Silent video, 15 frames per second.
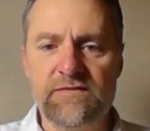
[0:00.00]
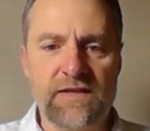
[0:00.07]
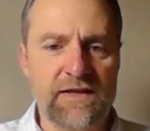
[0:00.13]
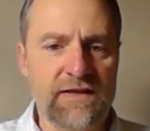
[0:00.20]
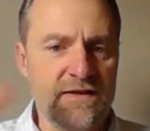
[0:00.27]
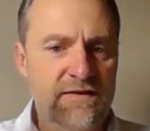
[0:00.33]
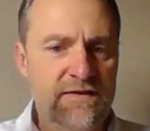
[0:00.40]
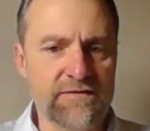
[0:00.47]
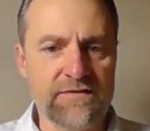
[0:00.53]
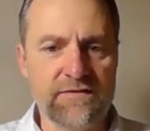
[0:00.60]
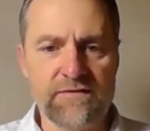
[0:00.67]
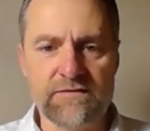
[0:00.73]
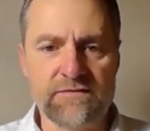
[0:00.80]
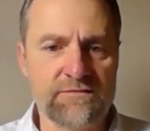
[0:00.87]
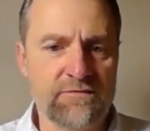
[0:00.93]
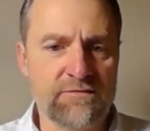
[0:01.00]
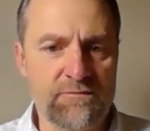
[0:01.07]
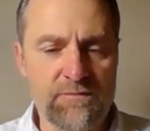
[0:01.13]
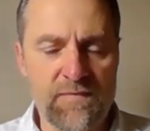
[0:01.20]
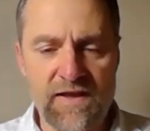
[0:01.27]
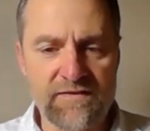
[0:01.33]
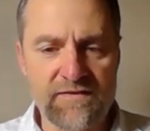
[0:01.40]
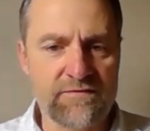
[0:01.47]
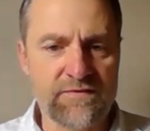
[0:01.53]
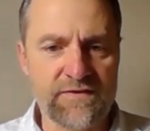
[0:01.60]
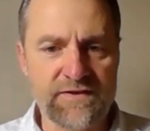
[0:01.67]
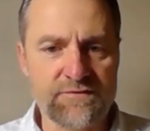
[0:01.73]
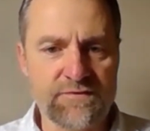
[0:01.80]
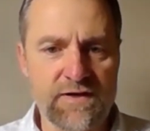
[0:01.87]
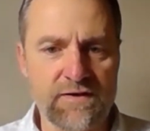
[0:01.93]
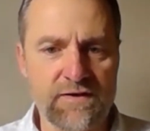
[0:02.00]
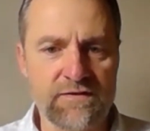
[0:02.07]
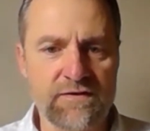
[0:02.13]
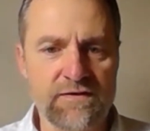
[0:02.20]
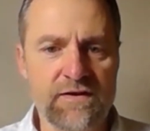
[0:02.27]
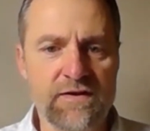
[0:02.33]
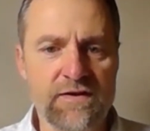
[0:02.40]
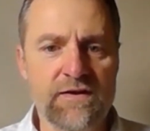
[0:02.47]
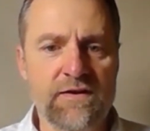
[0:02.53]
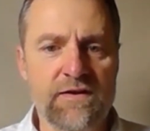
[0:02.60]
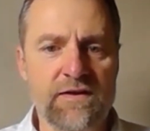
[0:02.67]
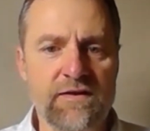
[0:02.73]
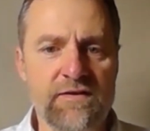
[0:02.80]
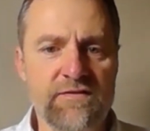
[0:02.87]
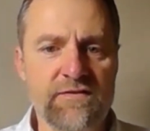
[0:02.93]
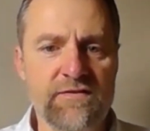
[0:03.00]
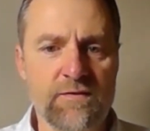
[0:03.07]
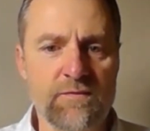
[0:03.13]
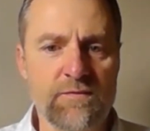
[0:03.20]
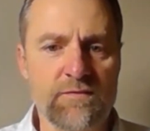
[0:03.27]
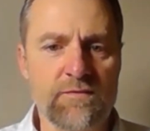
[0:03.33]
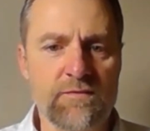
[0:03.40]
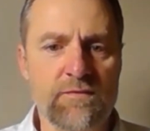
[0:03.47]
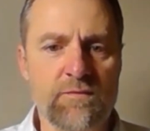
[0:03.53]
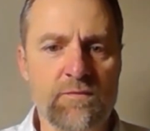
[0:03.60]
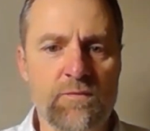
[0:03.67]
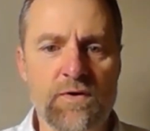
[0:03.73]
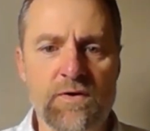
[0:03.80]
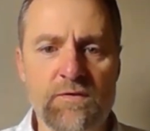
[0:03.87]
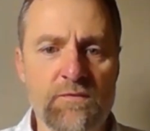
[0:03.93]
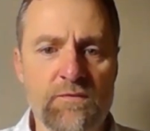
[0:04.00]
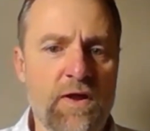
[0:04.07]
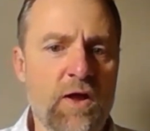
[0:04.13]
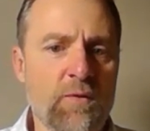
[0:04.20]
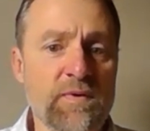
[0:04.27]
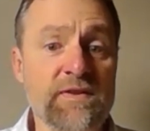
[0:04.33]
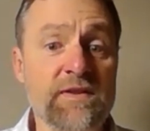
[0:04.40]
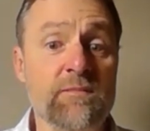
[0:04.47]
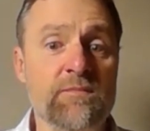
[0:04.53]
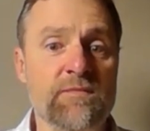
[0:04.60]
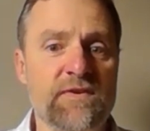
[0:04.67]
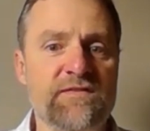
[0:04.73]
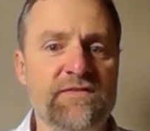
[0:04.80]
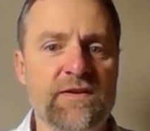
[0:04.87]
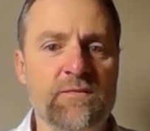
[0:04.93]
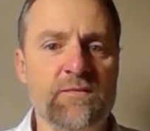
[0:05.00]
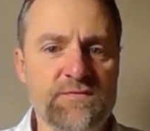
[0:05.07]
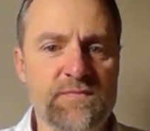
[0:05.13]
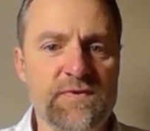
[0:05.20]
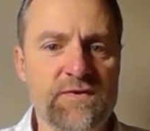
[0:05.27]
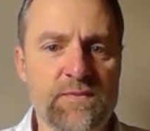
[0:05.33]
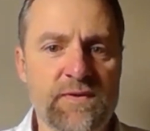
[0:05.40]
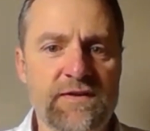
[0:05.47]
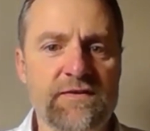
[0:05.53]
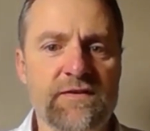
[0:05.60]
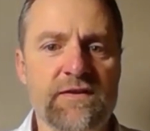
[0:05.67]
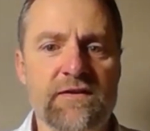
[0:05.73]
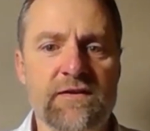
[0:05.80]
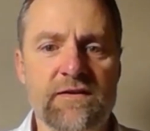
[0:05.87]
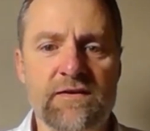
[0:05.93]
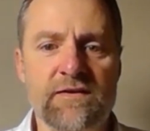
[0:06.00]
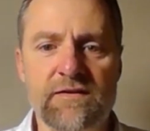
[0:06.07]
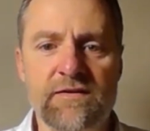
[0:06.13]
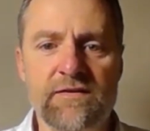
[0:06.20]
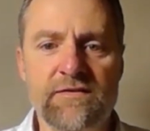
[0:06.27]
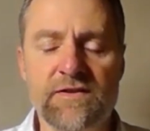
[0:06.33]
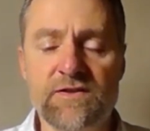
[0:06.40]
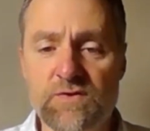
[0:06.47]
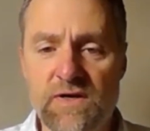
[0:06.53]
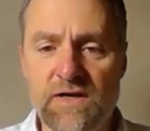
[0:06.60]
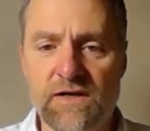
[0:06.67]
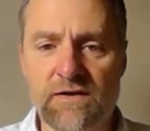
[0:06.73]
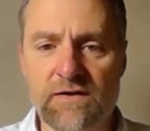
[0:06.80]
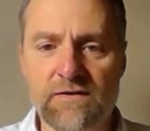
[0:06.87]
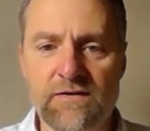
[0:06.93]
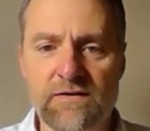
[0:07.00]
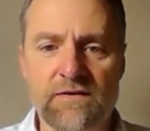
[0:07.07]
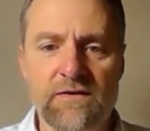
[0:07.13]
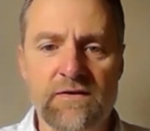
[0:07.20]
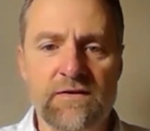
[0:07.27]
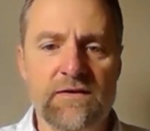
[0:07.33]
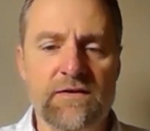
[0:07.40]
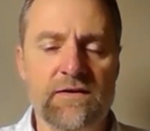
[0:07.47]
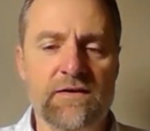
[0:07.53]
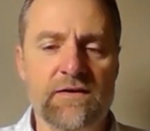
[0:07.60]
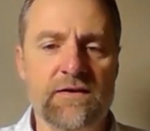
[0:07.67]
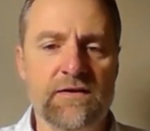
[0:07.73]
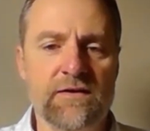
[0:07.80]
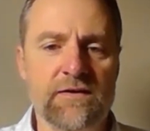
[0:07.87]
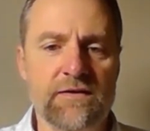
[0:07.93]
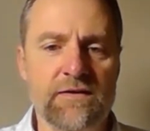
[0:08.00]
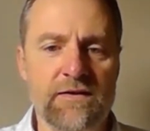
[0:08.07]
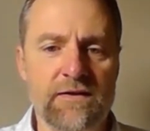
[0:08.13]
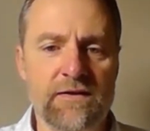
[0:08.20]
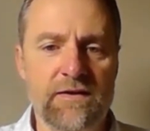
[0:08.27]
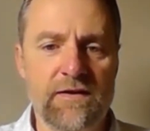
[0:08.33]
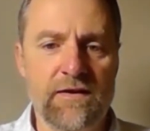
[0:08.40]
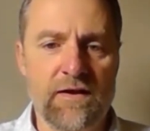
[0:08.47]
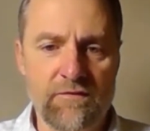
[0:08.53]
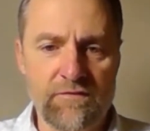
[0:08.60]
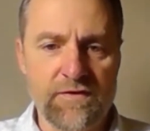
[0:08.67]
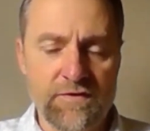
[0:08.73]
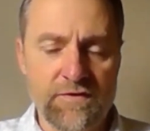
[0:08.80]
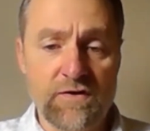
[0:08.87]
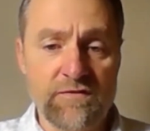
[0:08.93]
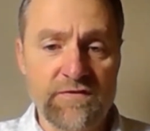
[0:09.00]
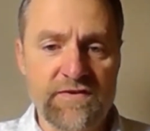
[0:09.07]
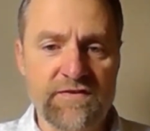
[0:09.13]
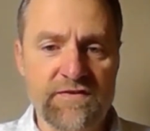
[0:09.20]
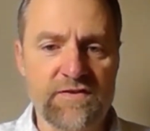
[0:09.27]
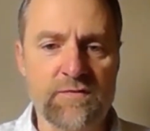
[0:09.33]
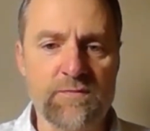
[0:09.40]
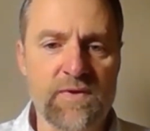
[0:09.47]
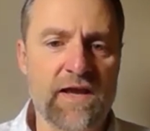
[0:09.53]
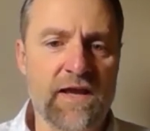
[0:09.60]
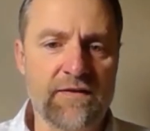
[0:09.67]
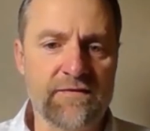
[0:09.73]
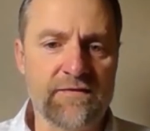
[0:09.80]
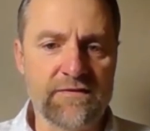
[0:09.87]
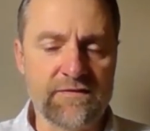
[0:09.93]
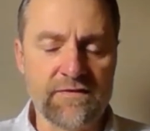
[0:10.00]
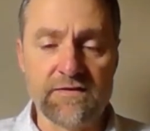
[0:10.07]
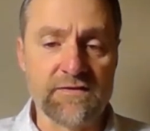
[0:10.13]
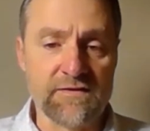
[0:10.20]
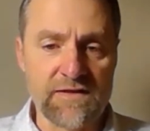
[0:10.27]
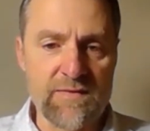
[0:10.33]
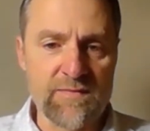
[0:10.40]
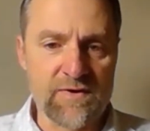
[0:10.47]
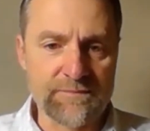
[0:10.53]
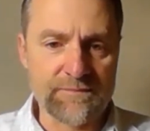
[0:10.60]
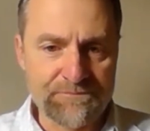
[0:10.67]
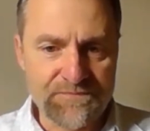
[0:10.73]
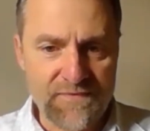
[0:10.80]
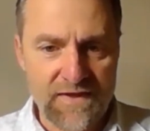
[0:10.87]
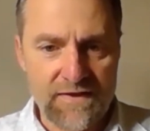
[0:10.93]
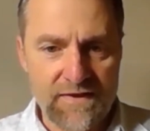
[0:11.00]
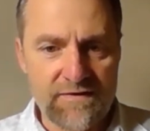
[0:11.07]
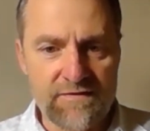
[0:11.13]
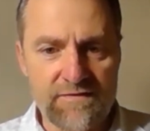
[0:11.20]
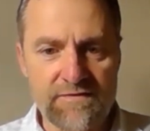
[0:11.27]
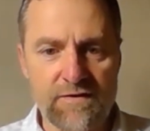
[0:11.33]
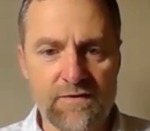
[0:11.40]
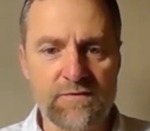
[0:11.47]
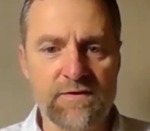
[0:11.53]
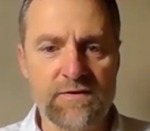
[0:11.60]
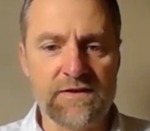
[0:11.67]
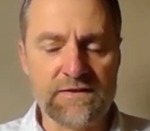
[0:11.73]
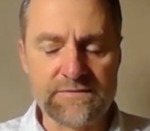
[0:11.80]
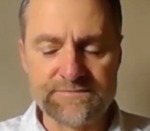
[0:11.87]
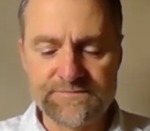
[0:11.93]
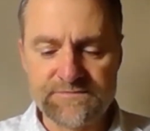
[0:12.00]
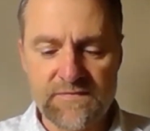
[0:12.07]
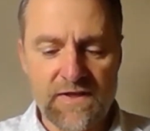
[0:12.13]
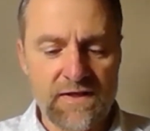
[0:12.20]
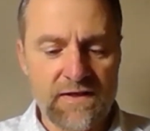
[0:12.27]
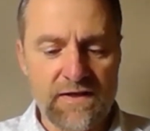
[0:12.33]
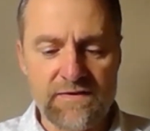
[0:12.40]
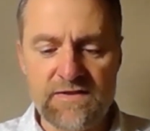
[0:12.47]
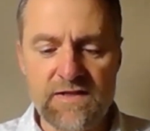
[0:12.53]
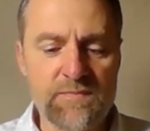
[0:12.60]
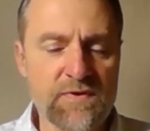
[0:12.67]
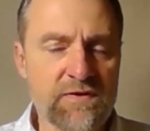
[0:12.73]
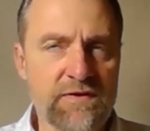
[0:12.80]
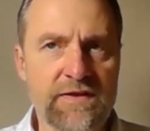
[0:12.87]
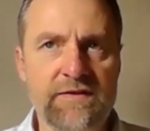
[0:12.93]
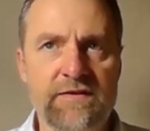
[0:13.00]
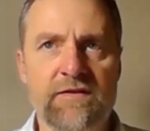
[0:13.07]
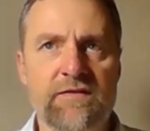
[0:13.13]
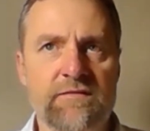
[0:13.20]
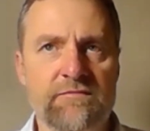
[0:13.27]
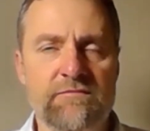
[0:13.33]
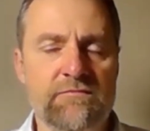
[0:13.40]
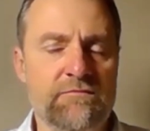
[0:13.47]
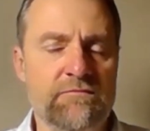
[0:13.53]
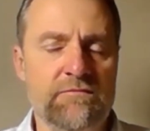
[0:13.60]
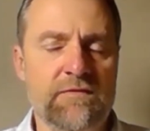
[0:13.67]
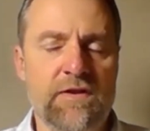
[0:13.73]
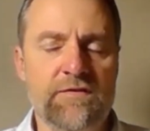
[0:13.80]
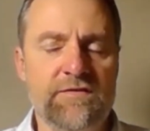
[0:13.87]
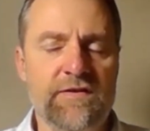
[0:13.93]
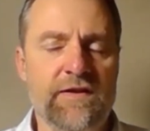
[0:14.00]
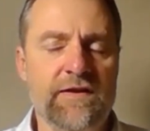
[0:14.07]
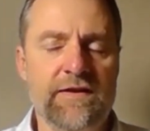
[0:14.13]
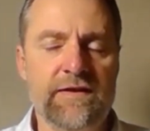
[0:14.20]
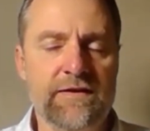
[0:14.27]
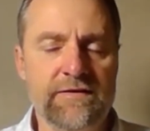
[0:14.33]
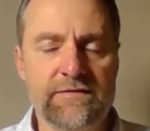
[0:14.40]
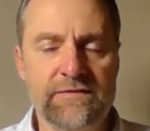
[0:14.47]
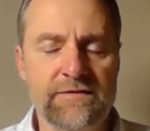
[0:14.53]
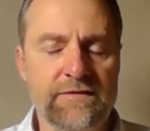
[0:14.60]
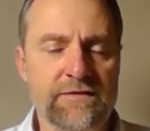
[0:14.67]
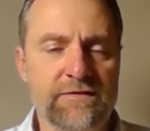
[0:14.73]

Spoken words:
10, you're massively triggered. And so we're helping them distinguish between the trigger of their nervous system and the dilemma. So typically they'll say,